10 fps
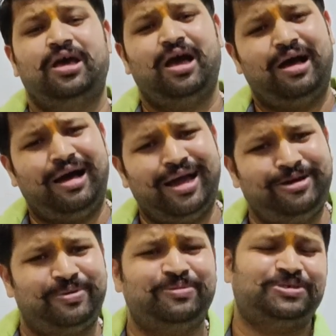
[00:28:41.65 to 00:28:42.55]
It
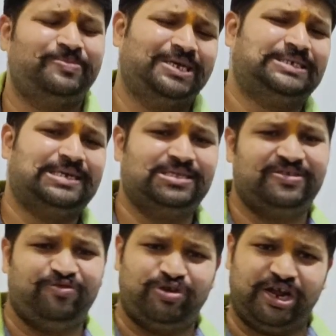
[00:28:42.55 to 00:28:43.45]
pretty much makes sense. If
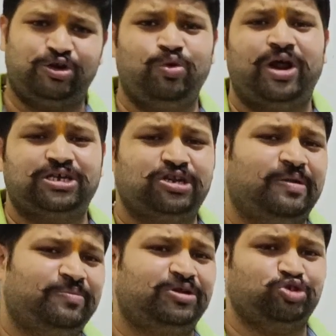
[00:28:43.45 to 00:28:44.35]
you take two rational
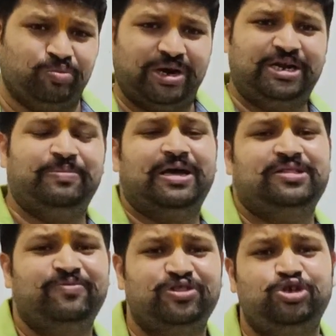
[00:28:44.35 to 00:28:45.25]
numbers, you multiply
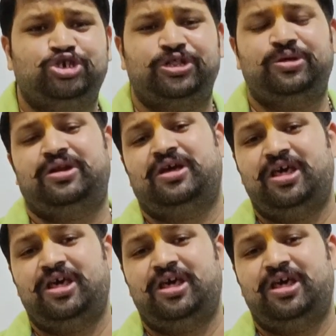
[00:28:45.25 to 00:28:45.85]
them with each other,